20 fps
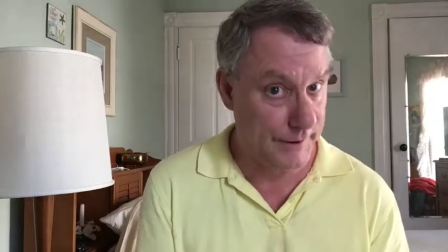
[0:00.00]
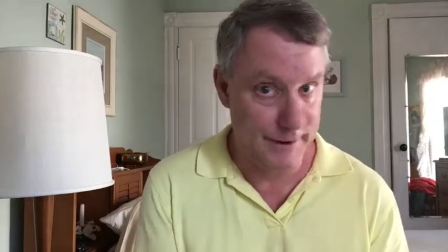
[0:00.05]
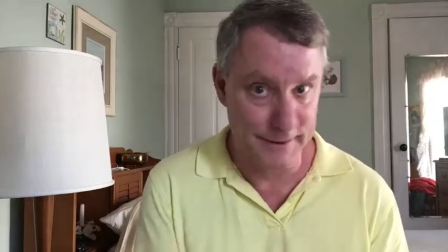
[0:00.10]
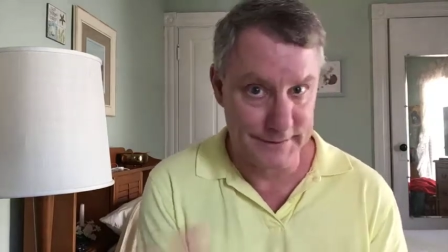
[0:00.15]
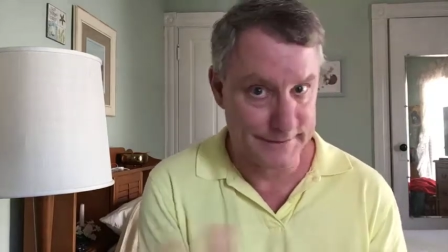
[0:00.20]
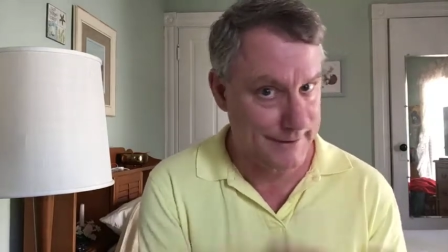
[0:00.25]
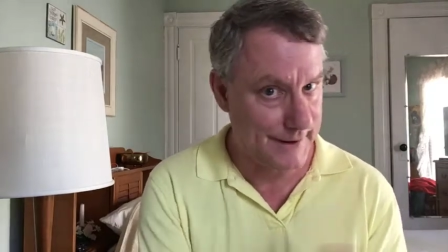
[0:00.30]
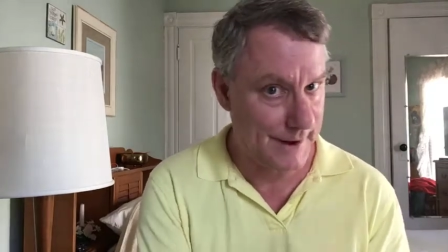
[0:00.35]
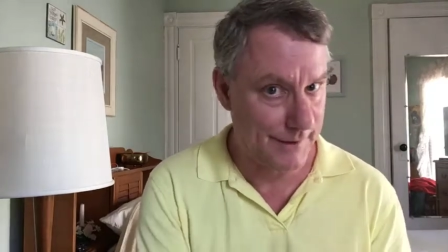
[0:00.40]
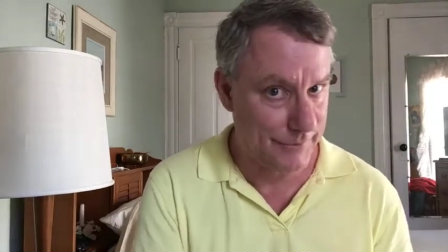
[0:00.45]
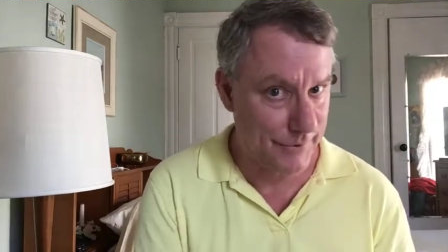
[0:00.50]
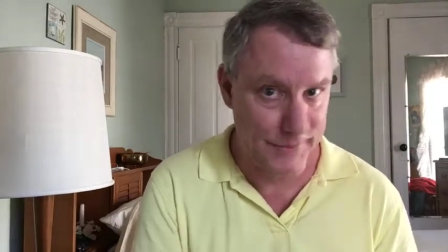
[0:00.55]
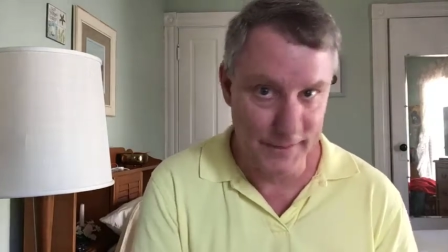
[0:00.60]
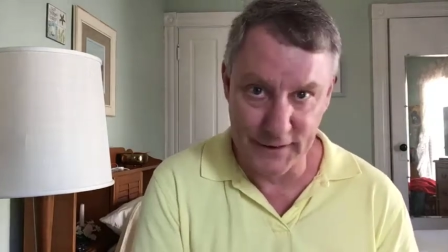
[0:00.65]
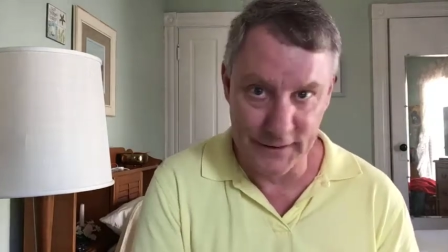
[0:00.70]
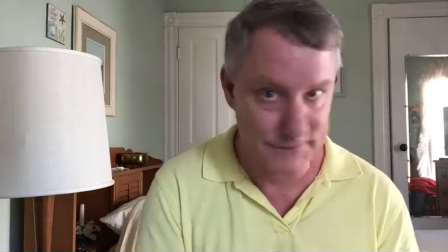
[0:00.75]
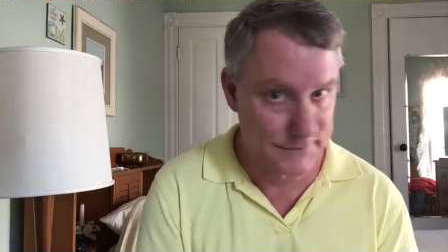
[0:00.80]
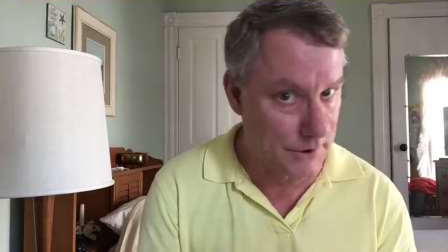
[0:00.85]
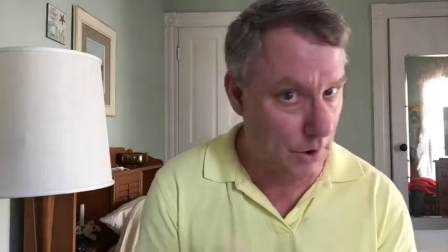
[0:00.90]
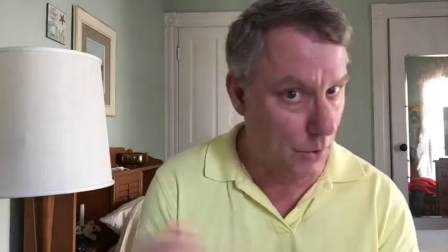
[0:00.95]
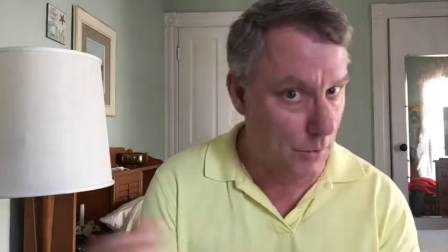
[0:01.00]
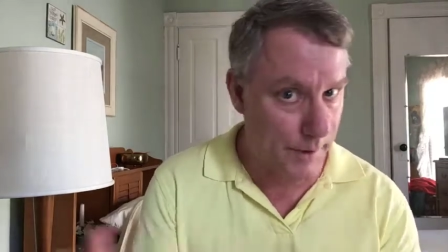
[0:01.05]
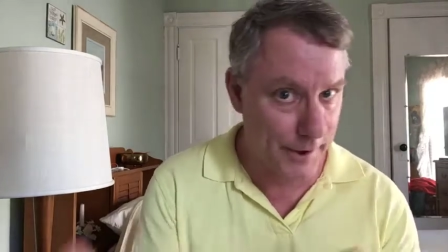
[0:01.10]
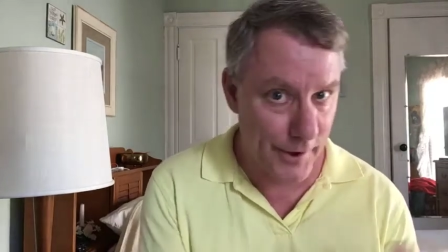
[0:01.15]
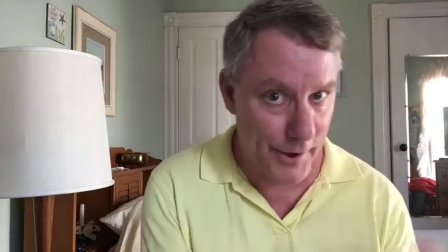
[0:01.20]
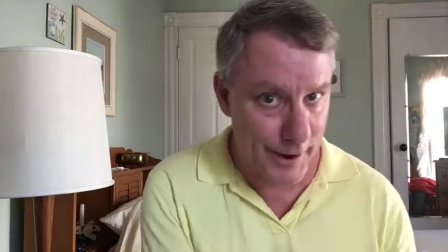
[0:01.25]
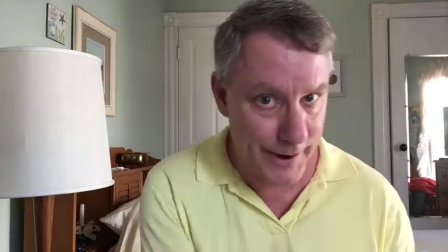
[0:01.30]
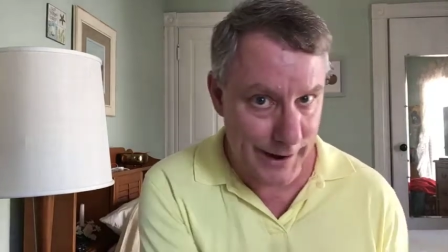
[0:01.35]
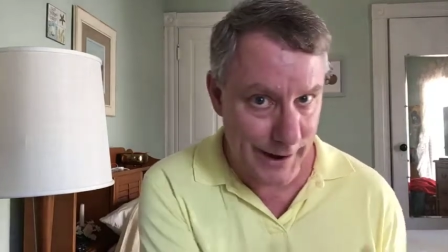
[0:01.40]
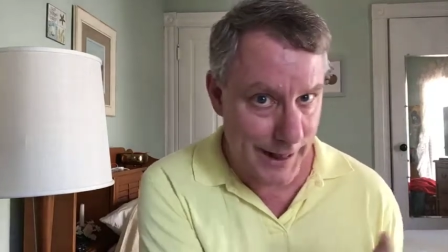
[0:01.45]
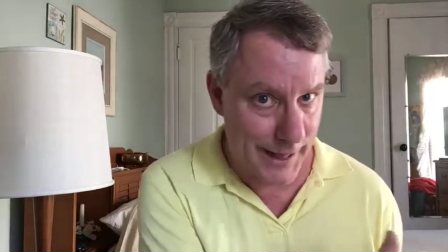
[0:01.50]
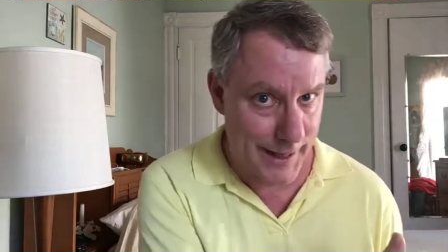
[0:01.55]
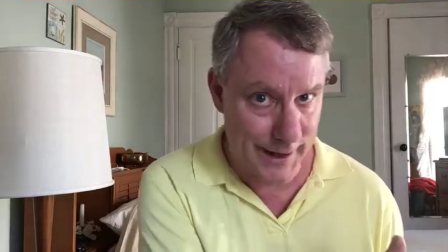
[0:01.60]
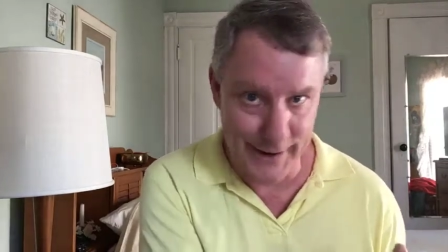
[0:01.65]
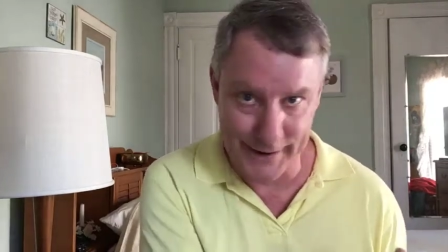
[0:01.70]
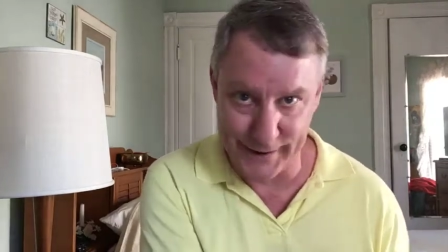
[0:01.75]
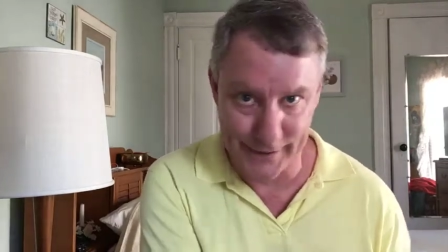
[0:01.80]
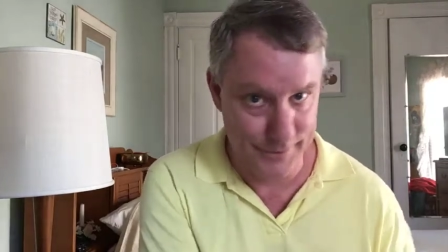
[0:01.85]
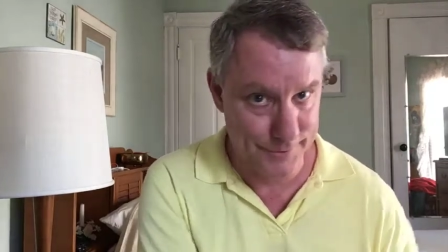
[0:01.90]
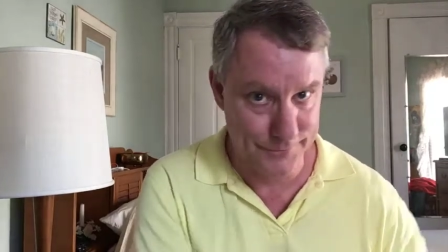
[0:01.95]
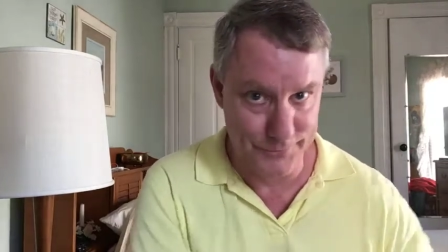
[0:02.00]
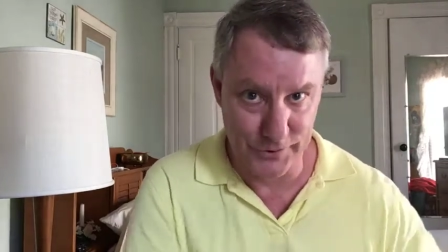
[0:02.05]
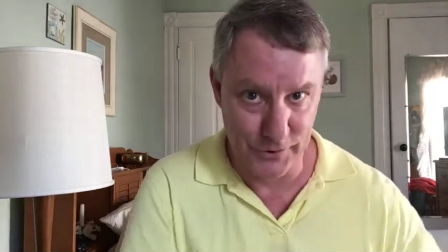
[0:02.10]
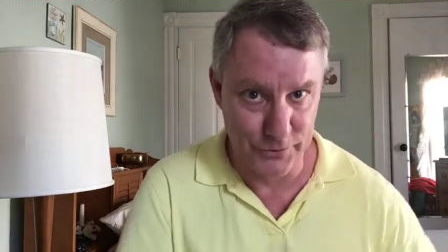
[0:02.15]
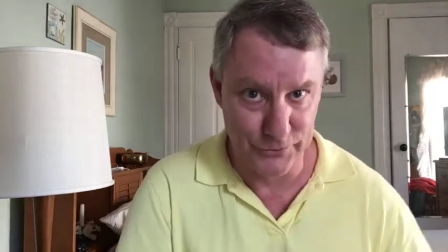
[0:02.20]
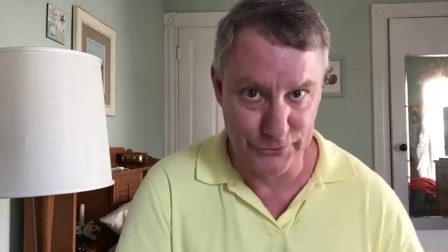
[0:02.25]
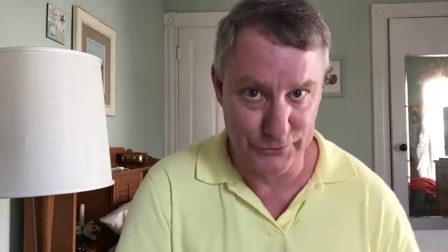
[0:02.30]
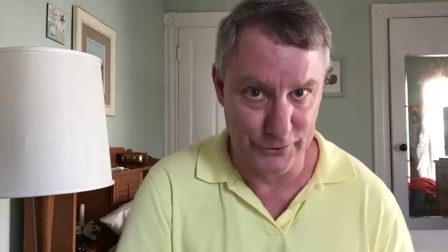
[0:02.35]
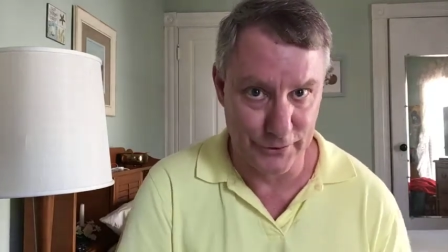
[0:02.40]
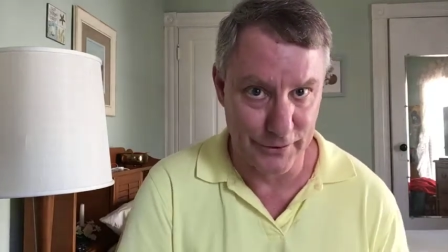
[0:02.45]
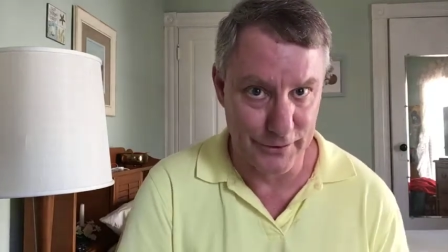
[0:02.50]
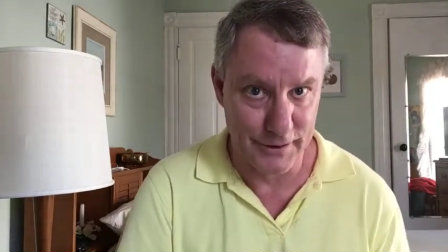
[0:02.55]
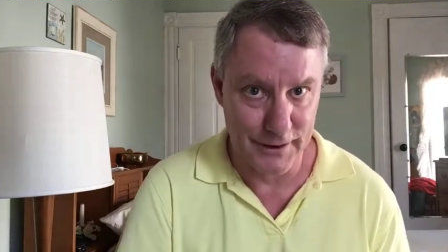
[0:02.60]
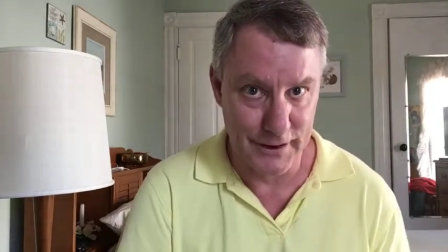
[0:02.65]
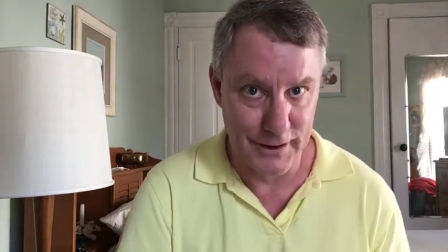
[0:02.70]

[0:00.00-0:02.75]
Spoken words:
because everything's going online in the future.